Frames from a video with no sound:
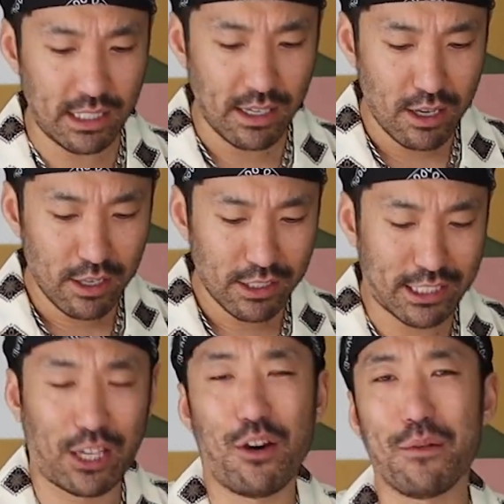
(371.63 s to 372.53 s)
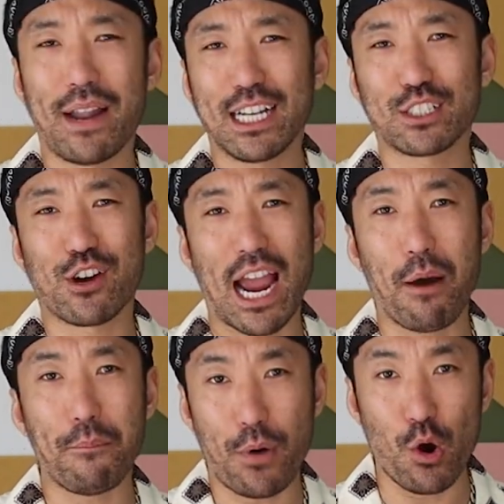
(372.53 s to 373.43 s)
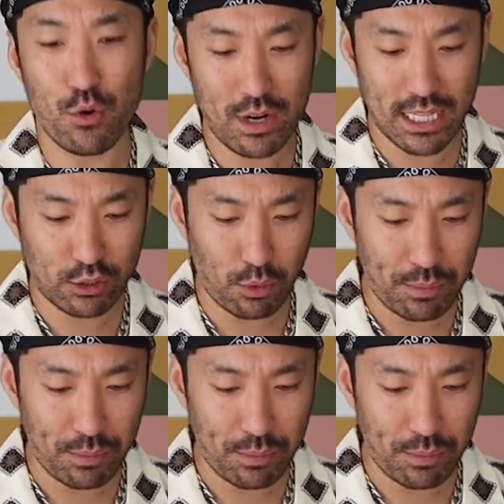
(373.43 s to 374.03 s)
so I'm not sure how potent this